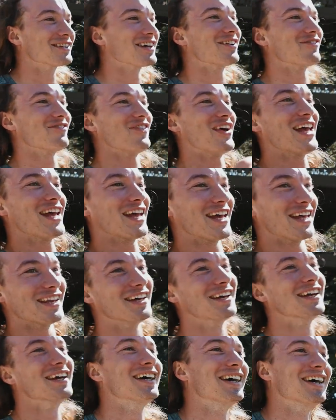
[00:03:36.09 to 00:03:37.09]
like, man,
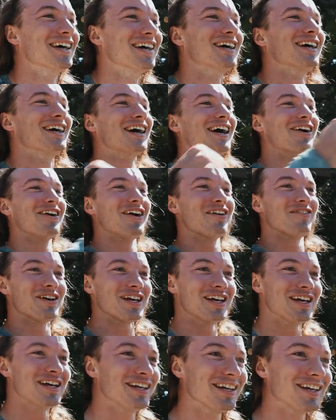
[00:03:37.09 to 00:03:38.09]
I don't have
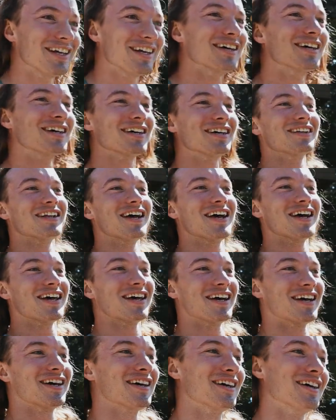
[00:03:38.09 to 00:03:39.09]
any
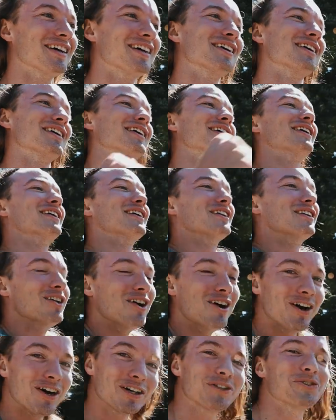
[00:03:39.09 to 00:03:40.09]
like
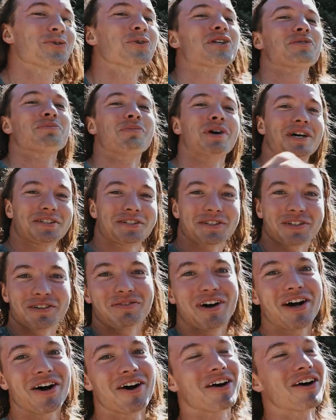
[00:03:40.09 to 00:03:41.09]
long twitch muscle
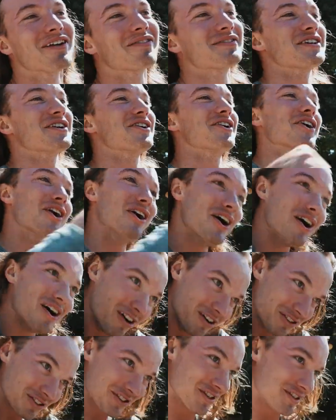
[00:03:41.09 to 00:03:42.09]
in my arms at
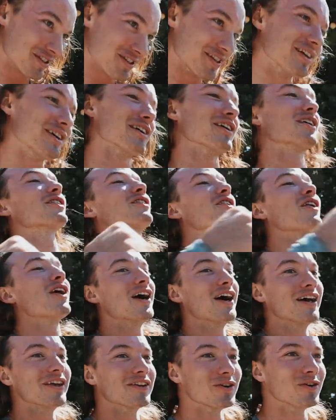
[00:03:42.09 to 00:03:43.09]
all. It's just like a
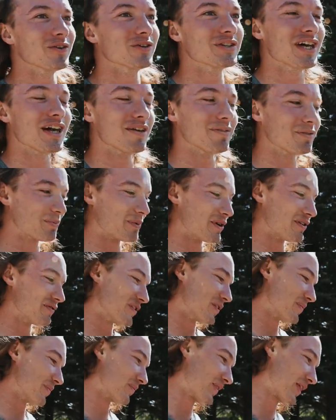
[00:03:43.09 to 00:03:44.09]
grind the whole time. It's pretty
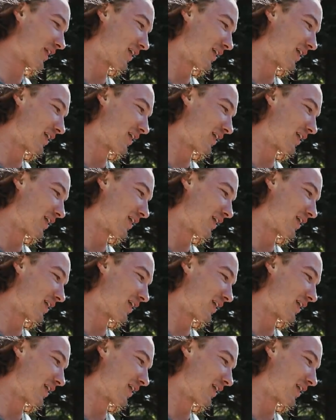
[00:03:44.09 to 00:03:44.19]
fun.